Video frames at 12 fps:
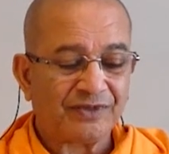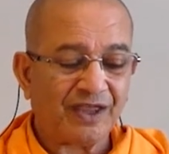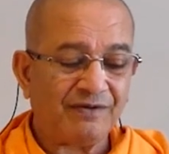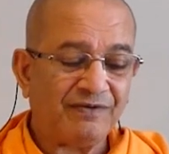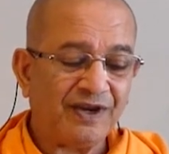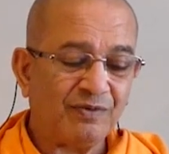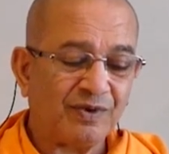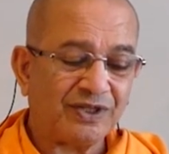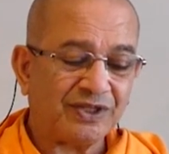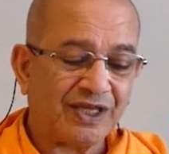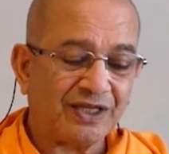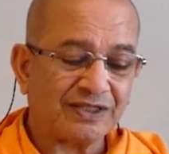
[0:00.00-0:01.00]
Everyone
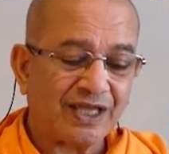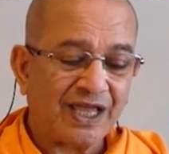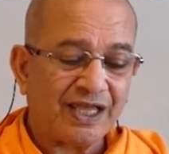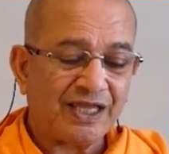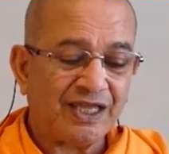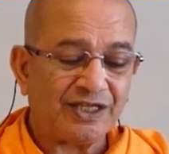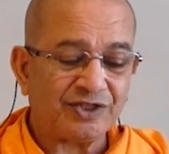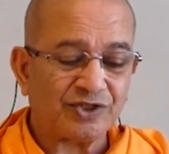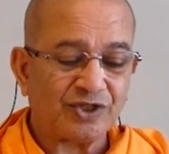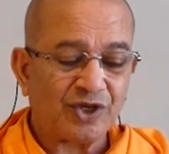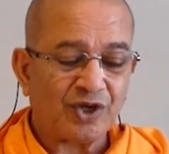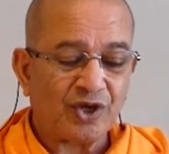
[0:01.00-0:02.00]
thinks
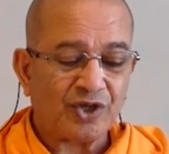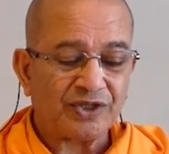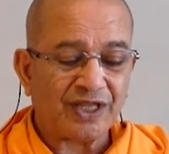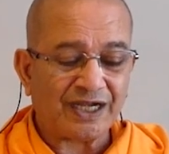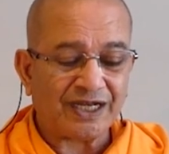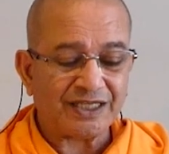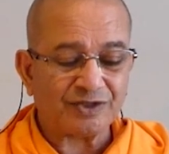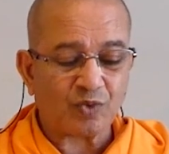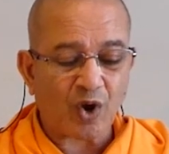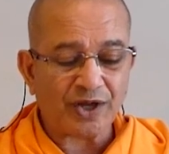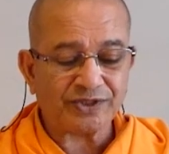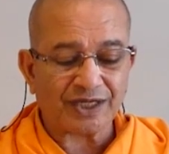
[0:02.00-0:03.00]
that his
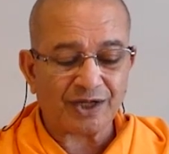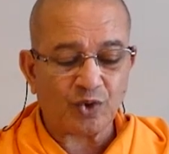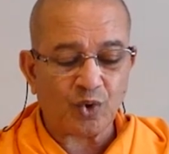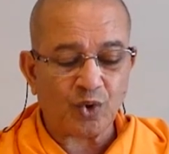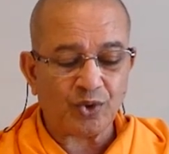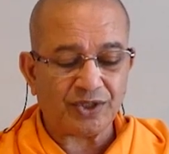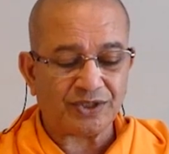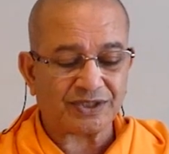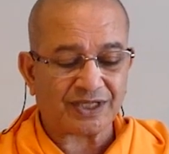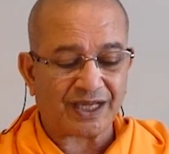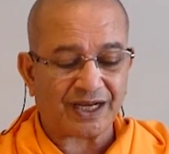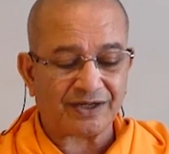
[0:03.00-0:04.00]
watch alone is
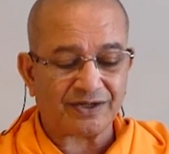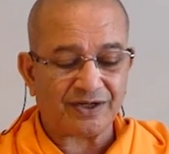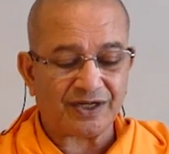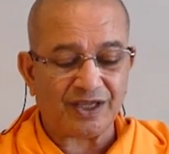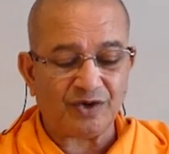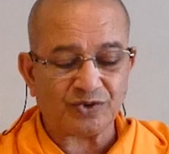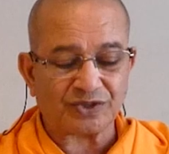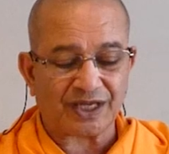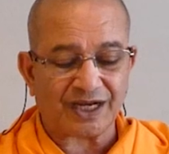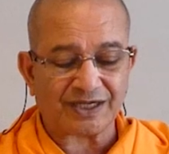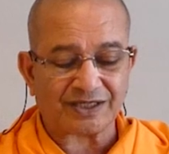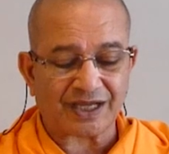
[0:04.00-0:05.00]
correct, gives
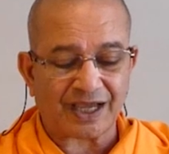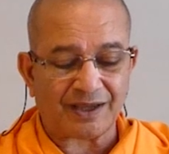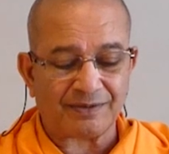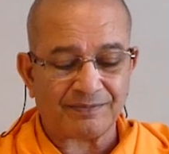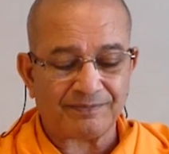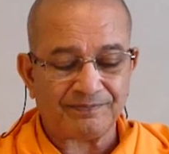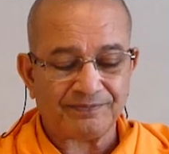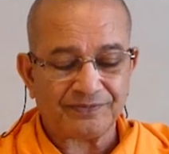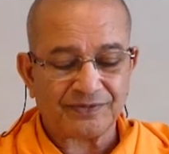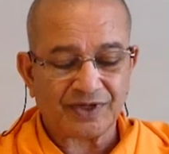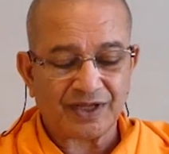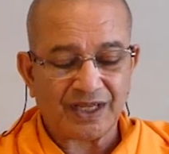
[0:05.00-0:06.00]
correct time.
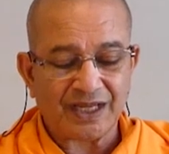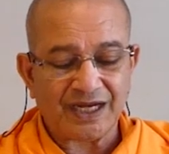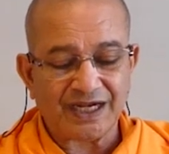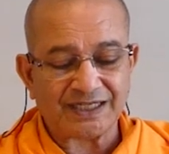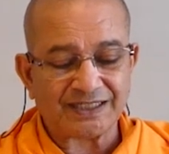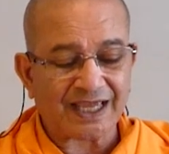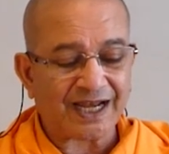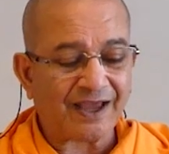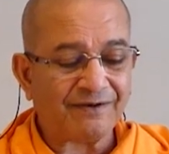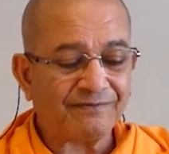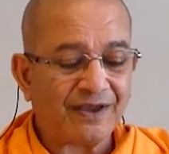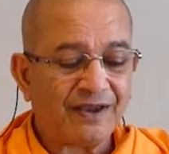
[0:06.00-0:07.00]
It is
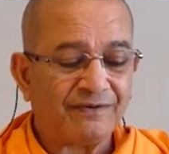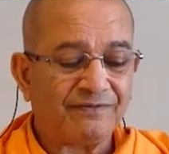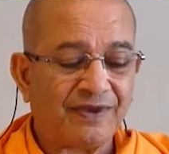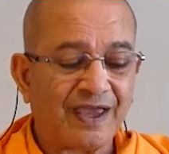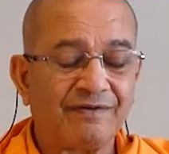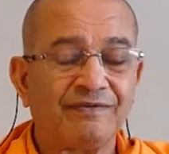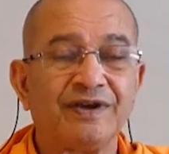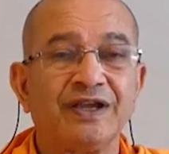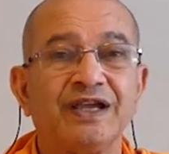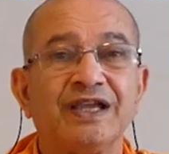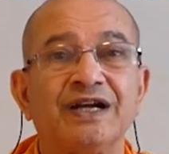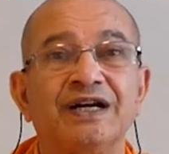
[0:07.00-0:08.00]
enough, we have
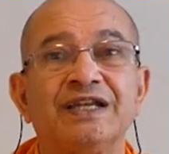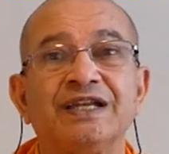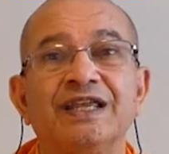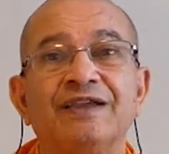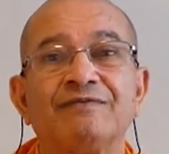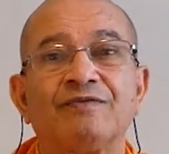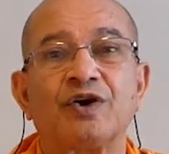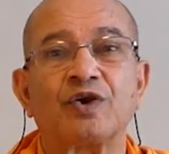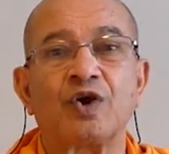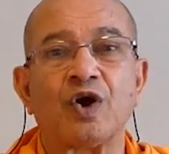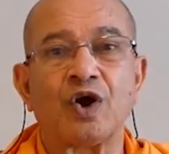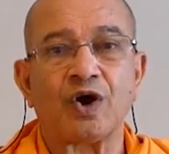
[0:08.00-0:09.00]
earning for
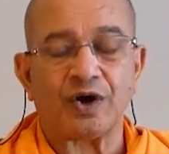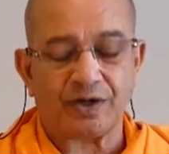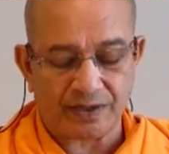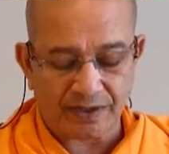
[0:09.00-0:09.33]
God.